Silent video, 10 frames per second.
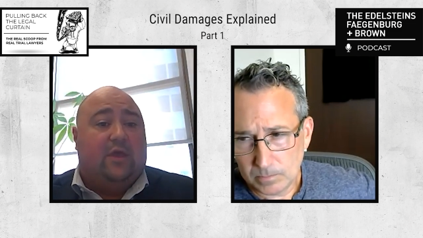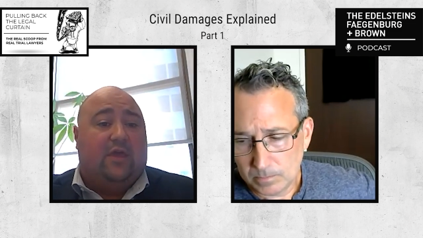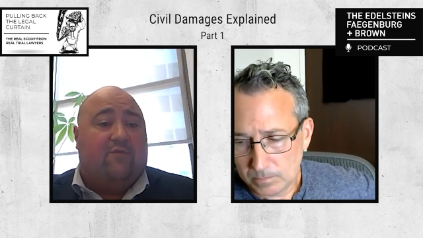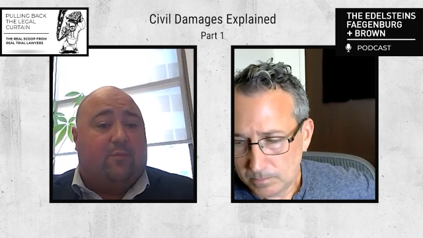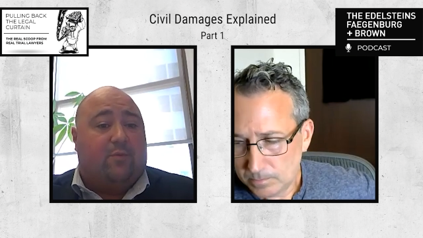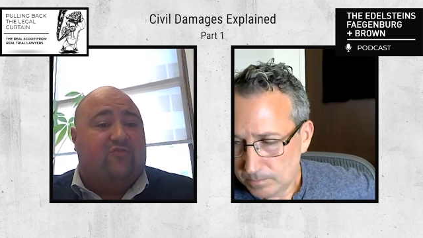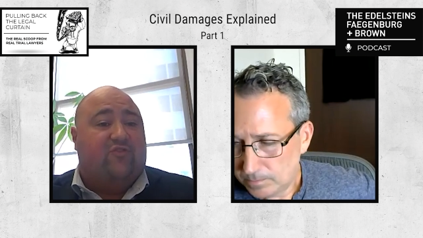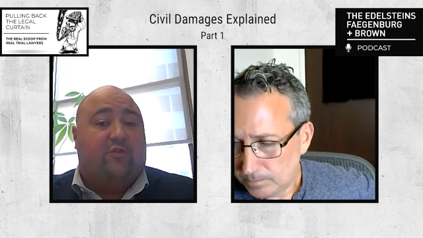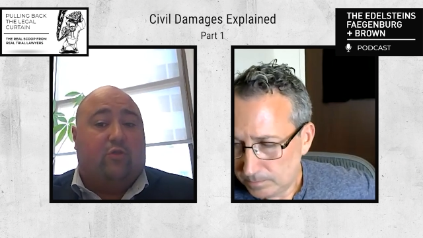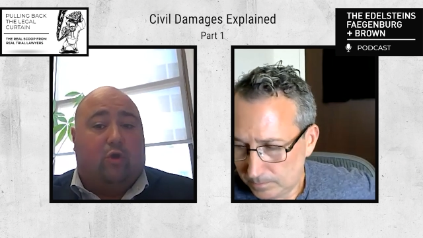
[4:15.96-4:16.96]
Speaker 1: If a
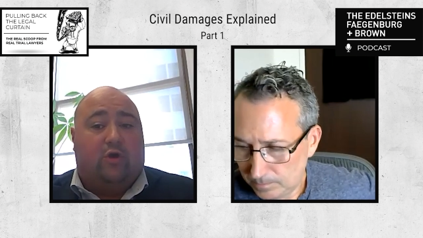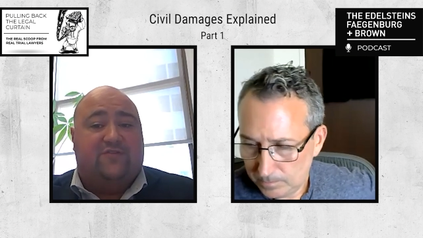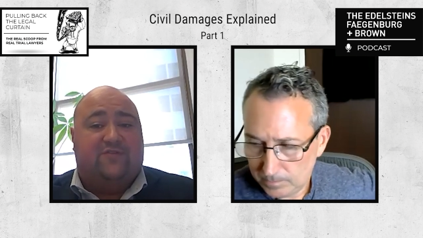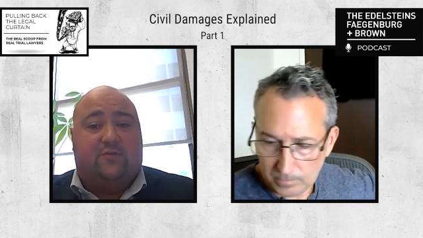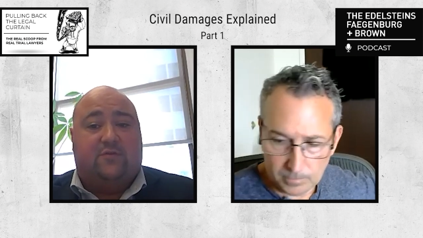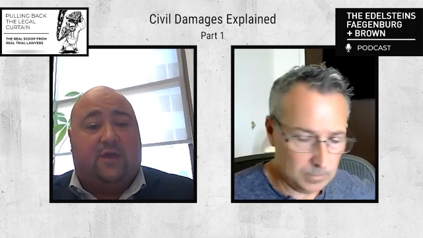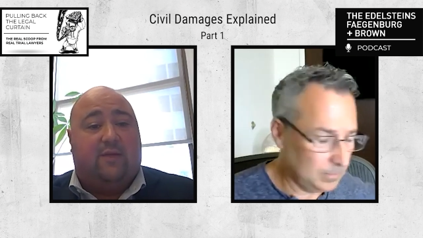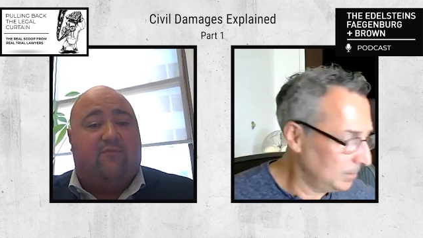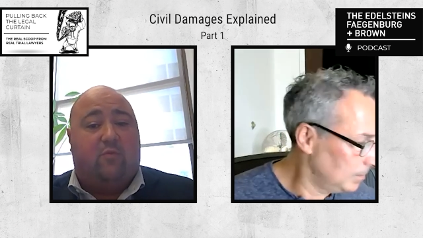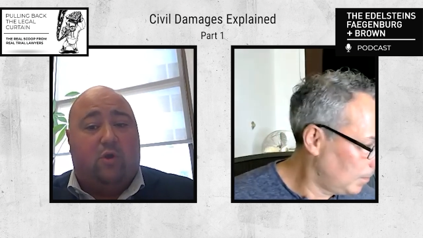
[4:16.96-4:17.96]
person lost
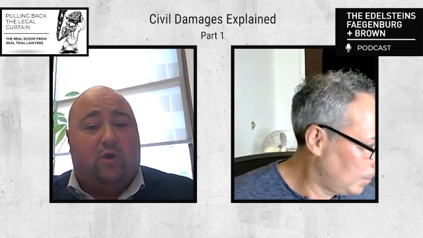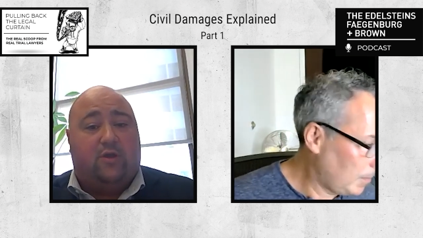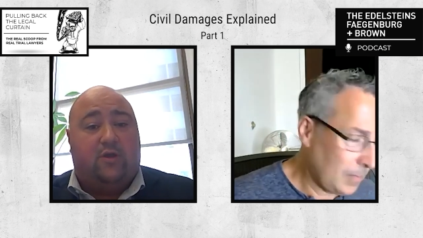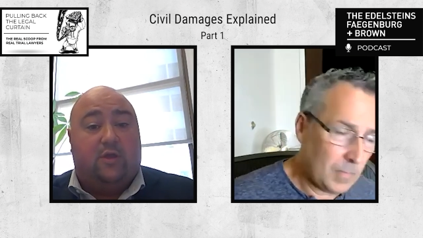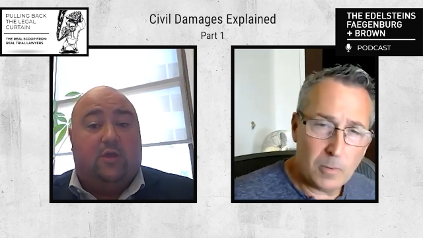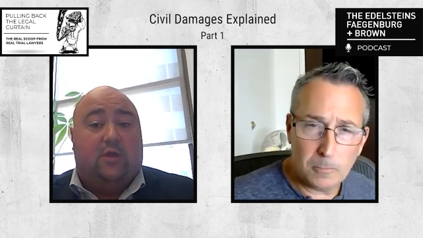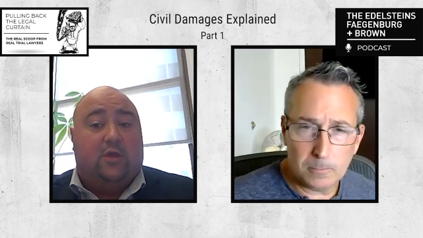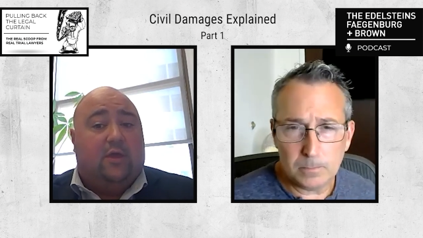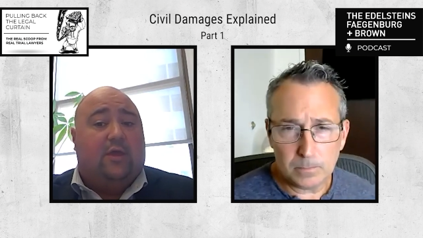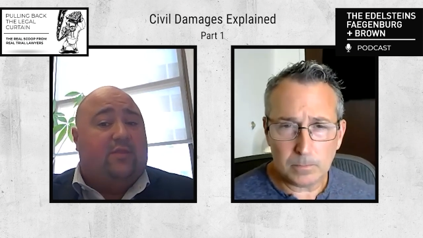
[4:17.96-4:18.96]
time from work,
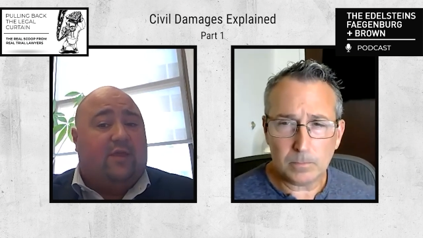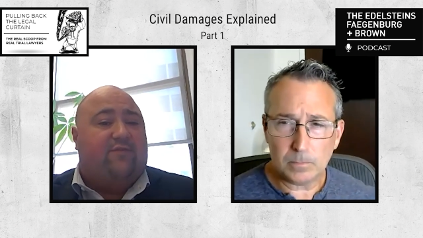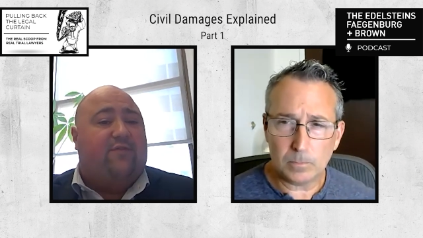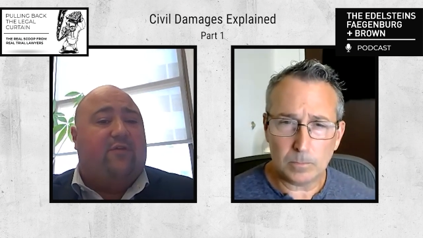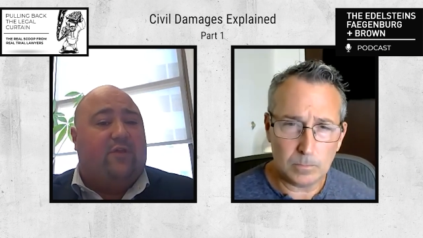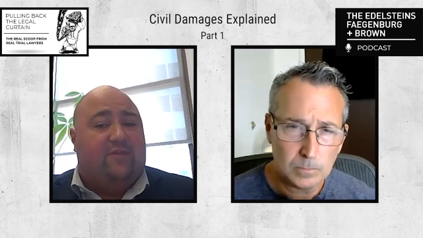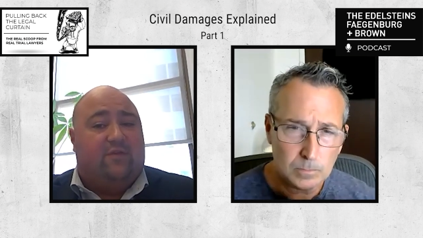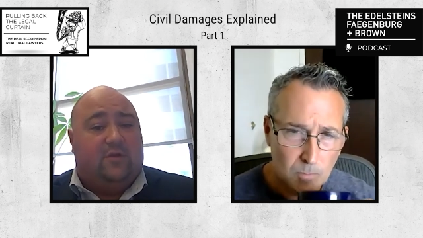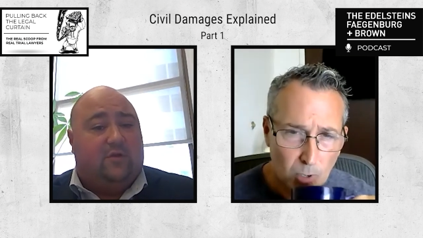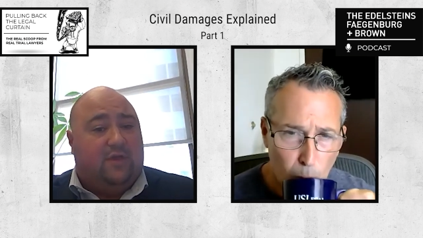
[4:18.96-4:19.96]
that's fairly
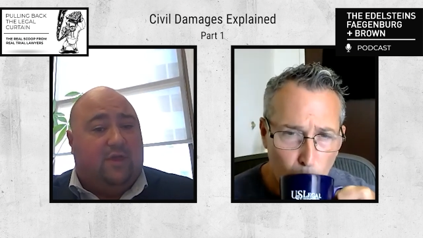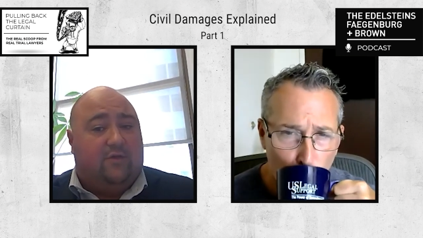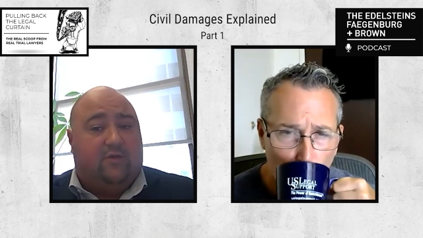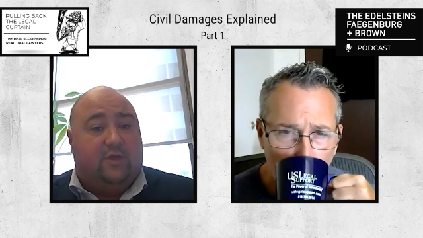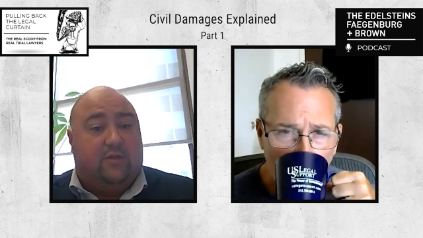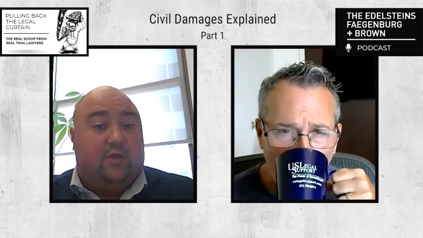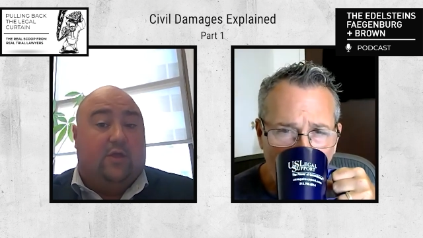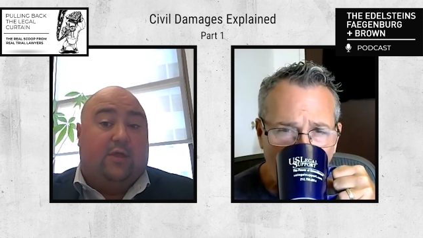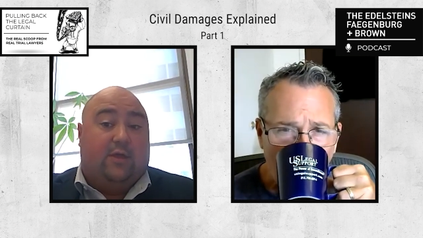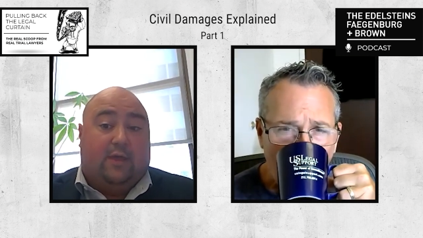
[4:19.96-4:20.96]
easy to calculate.
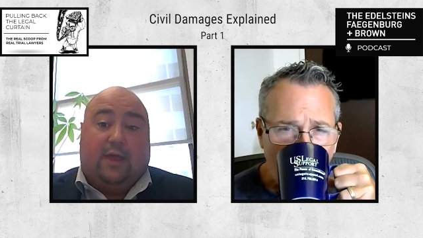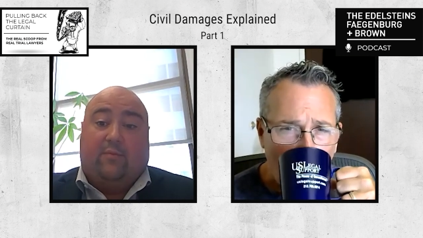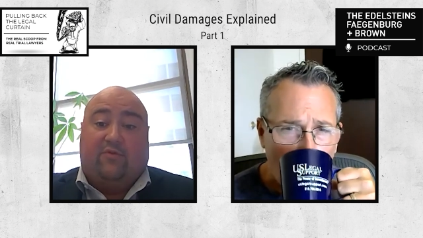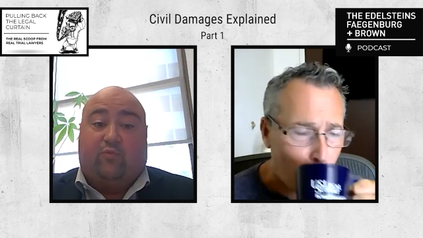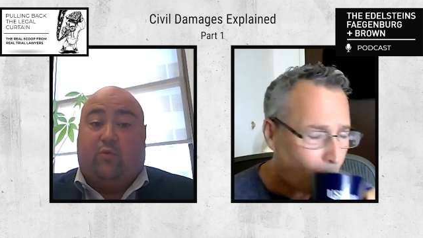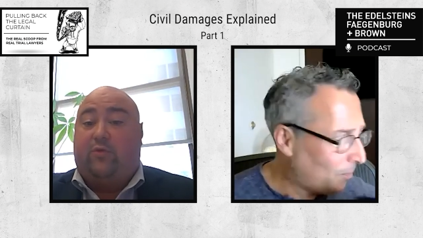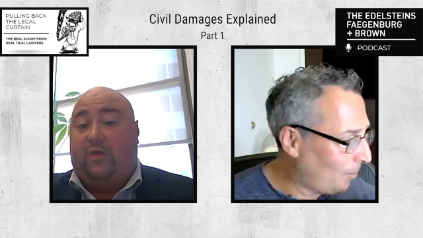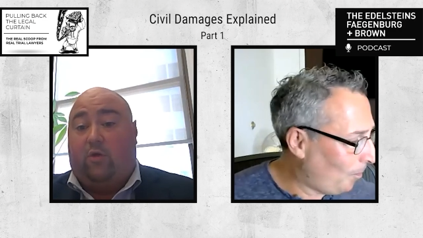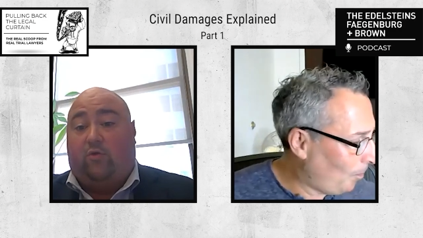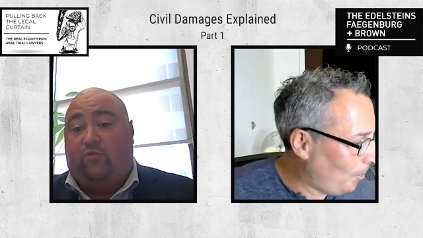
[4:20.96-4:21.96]
How much were
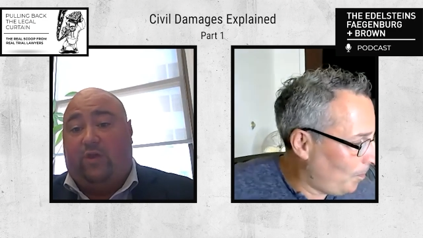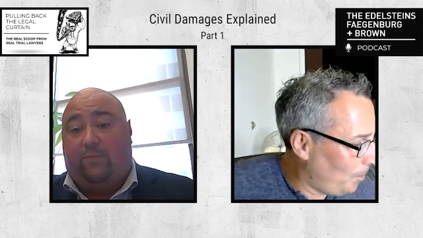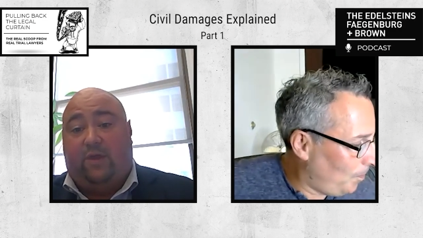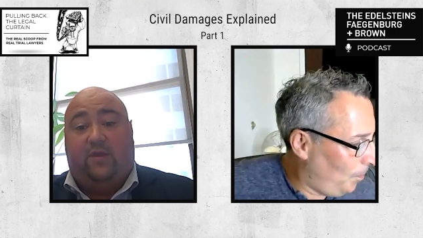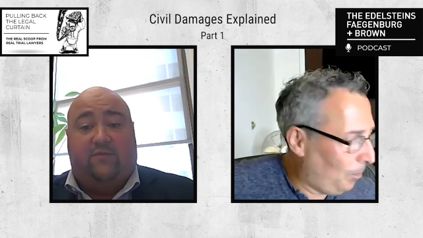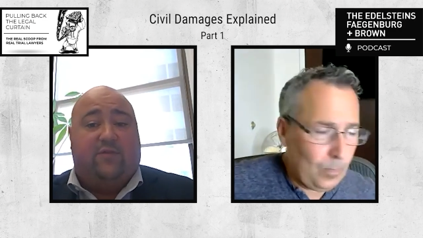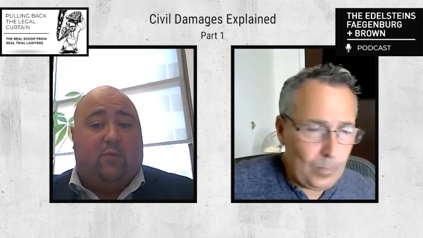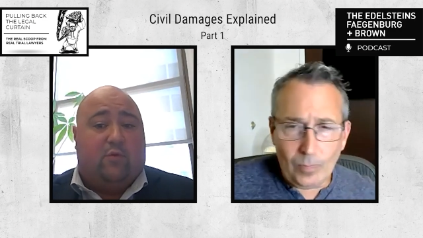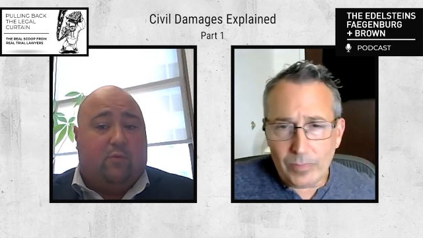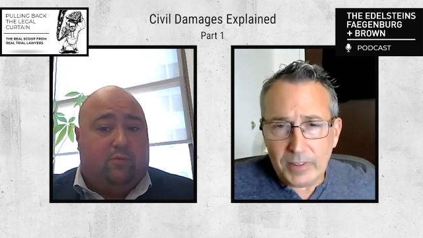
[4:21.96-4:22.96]
they going to get paid if they
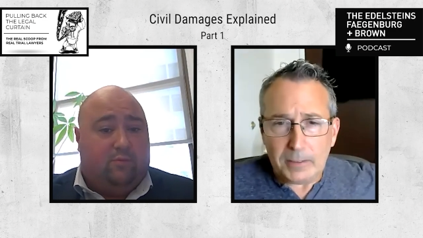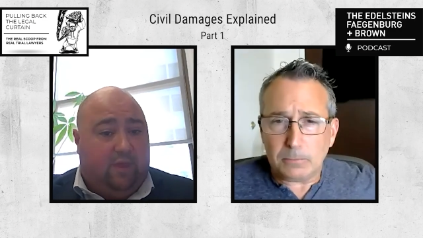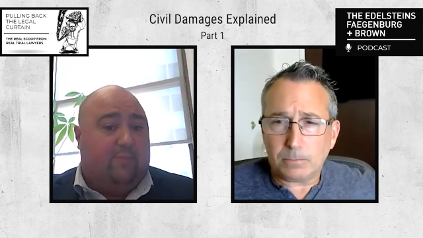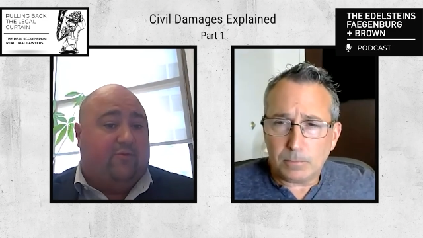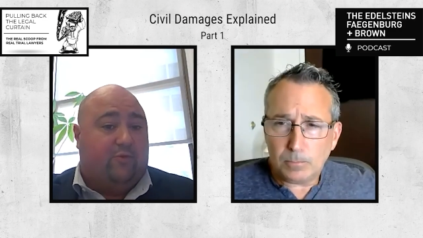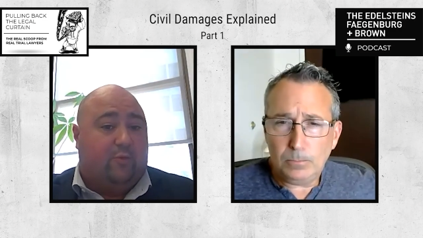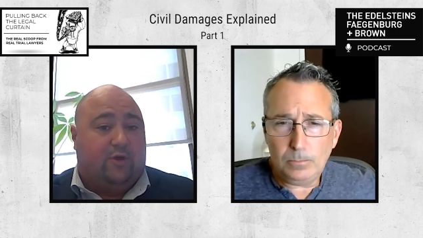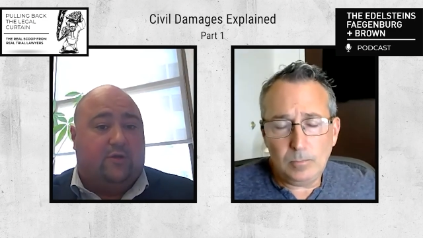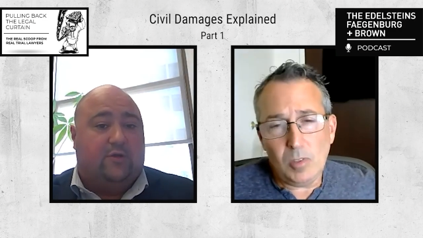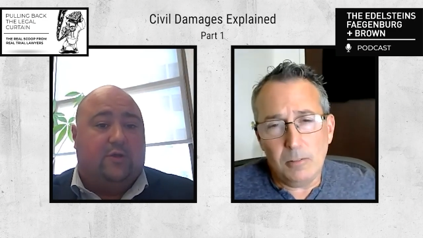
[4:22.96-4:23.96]
were able to work?